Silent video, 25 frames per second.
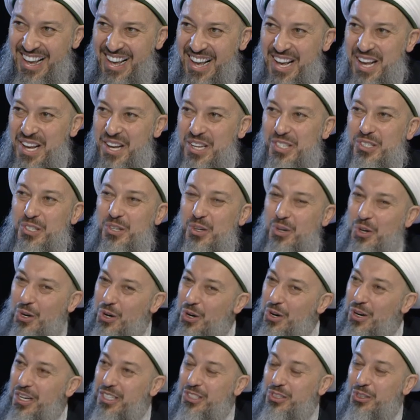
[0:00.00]
So
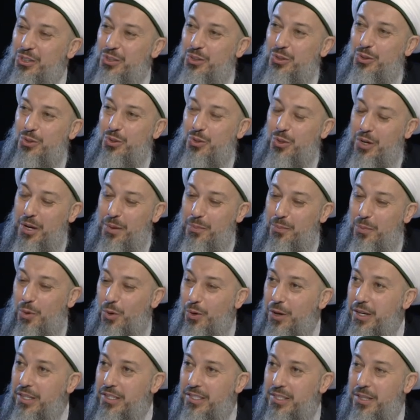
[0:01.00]
courage to a
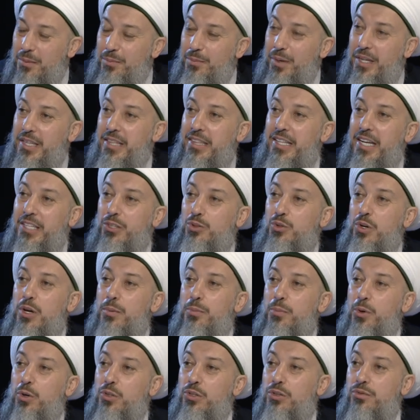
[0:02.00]
point, but not to a
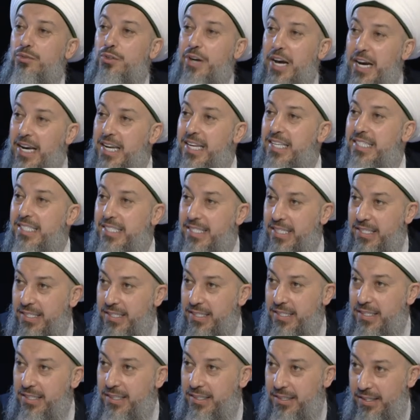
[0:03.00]
point of recklessness,